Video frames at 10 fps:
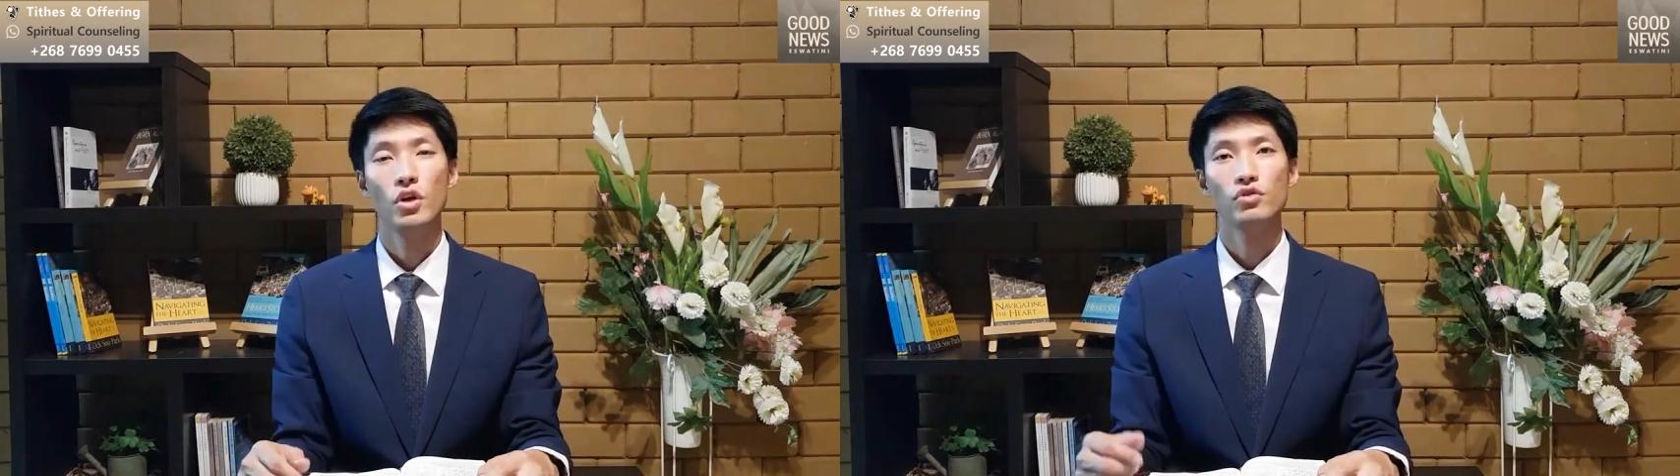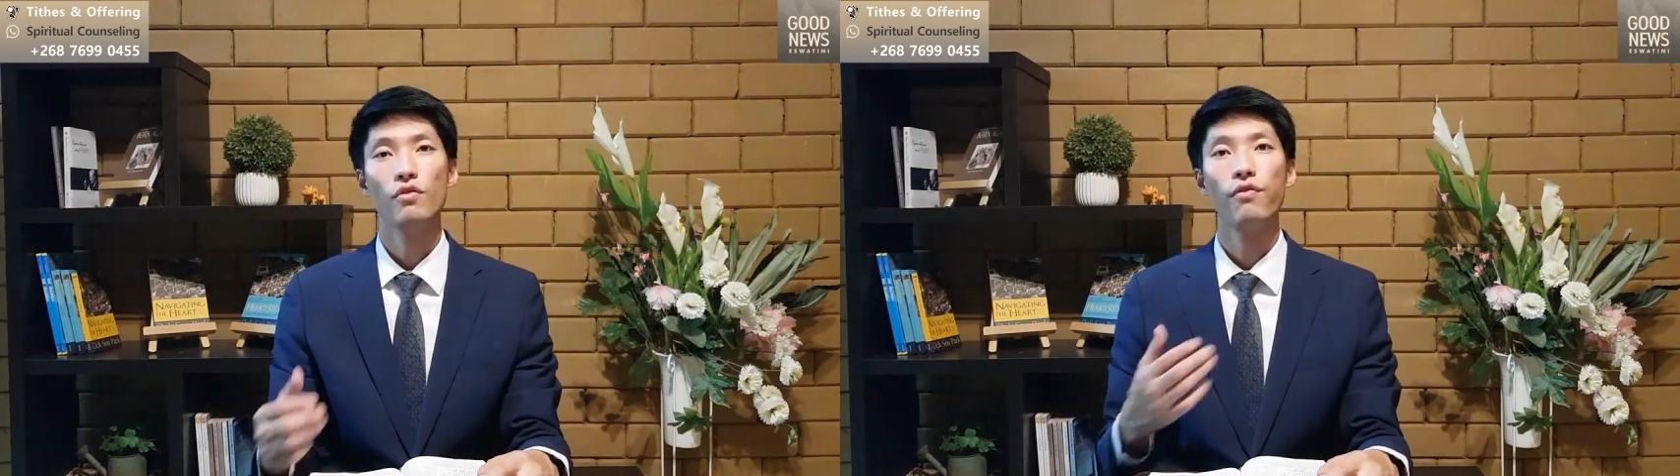
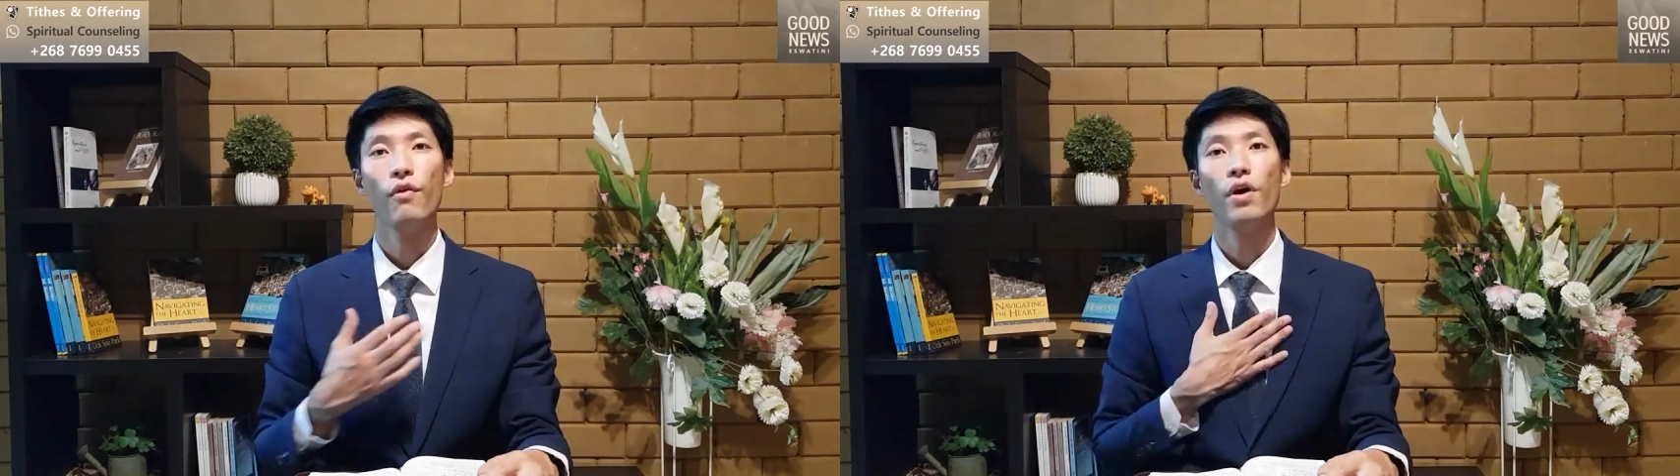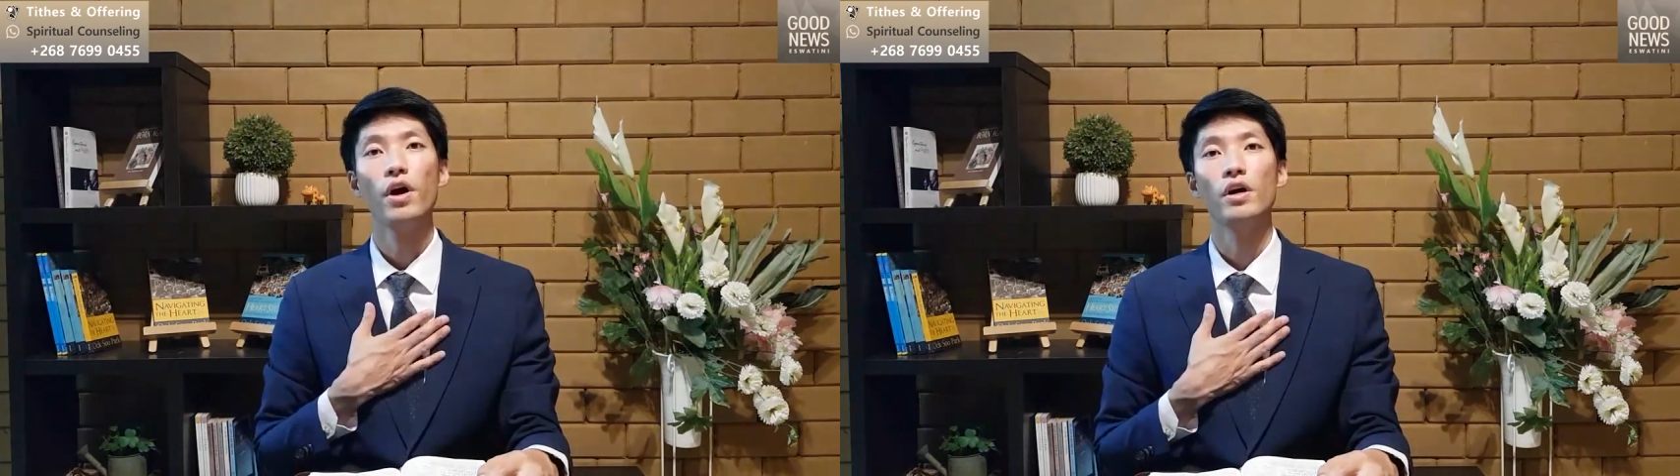So
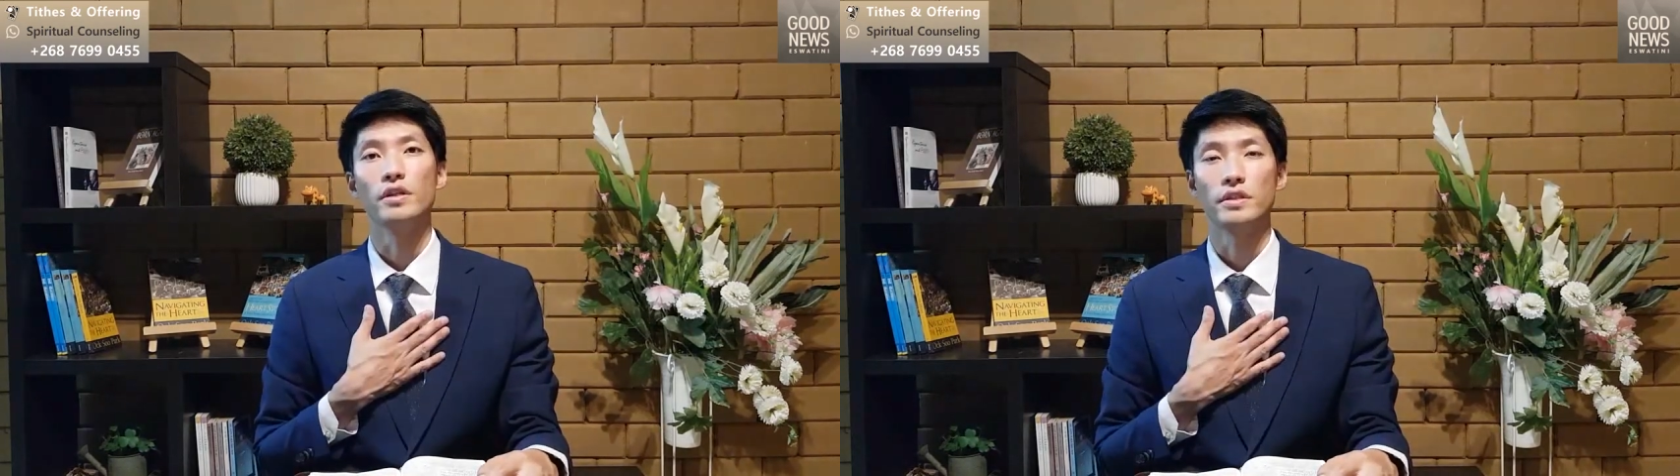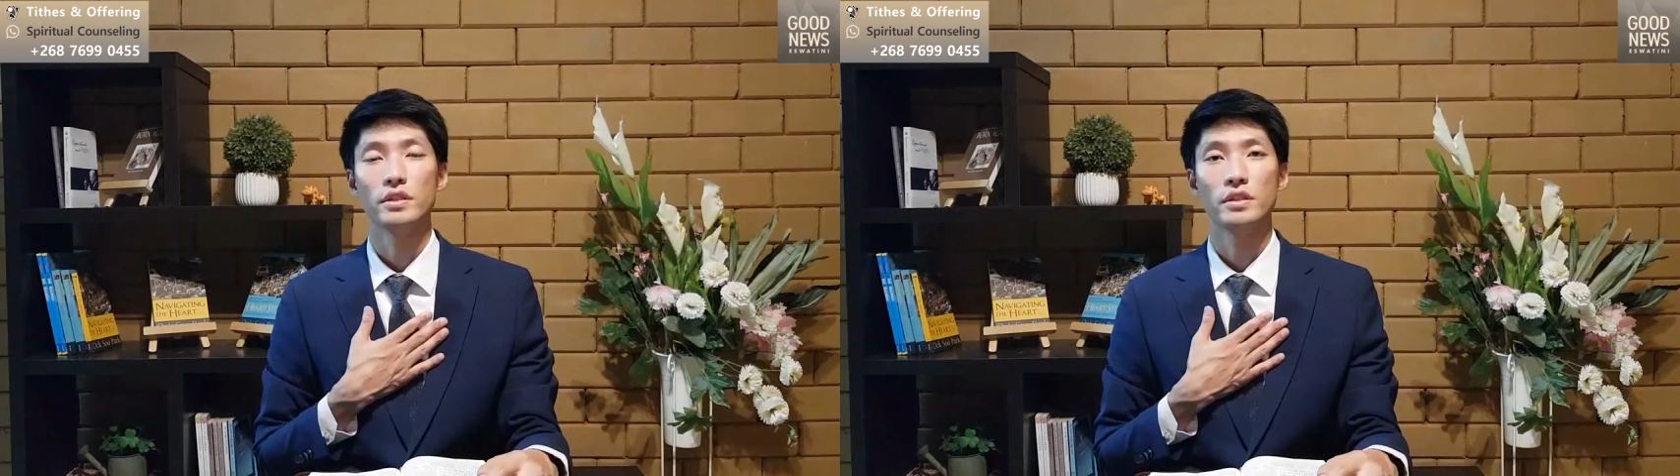for
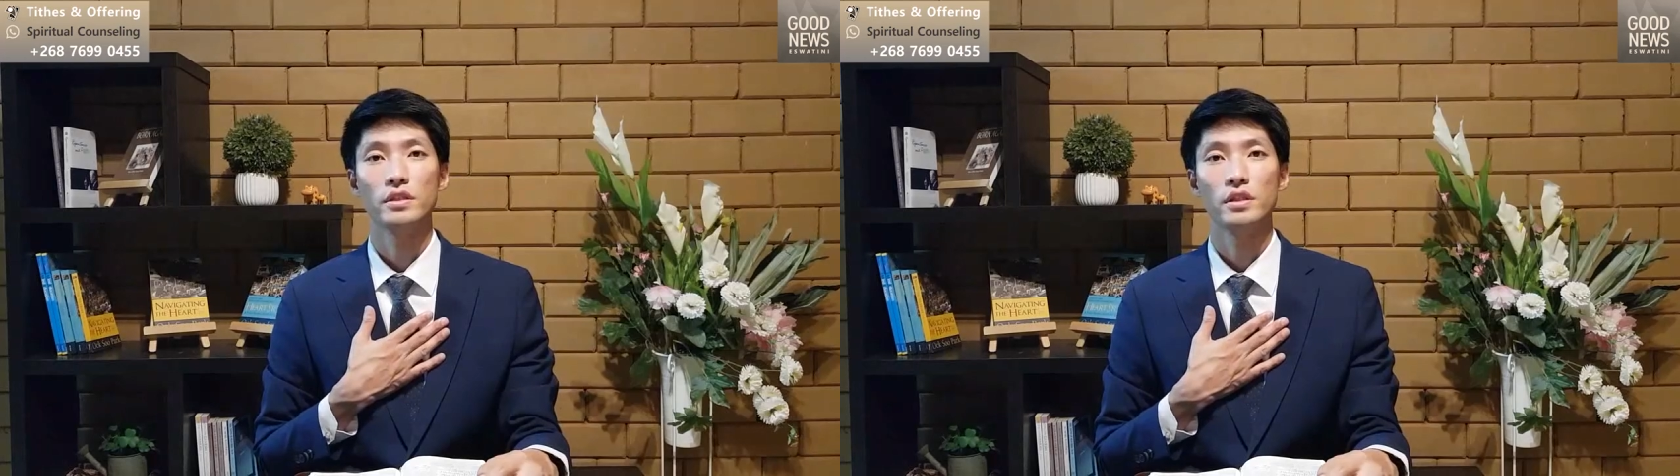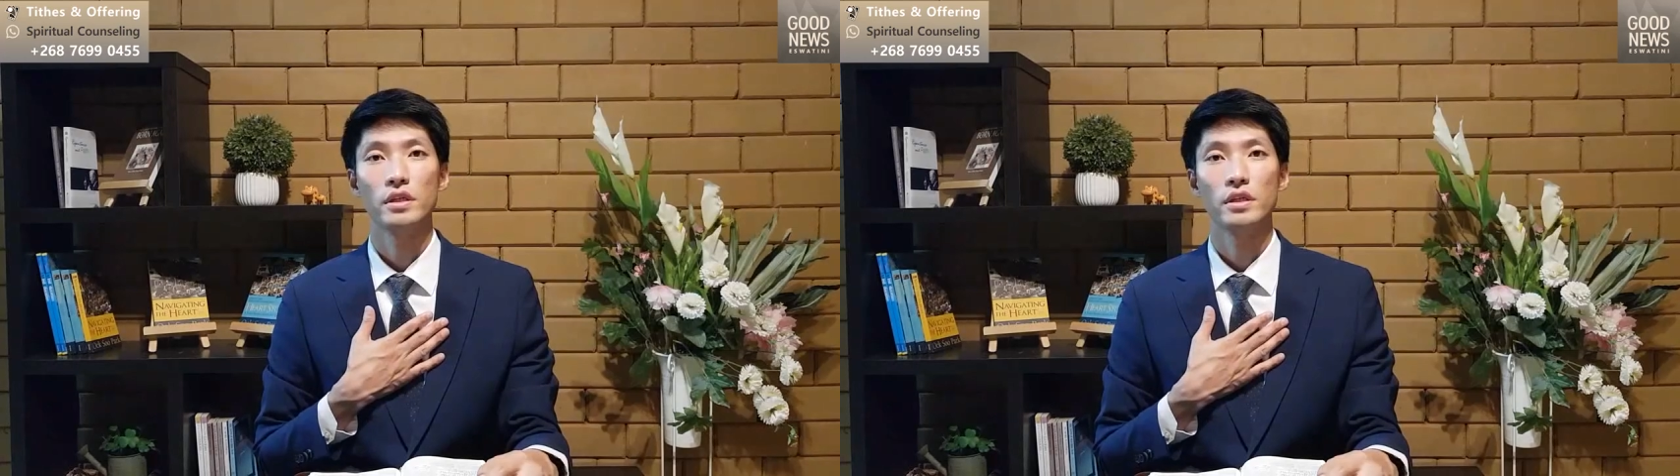us,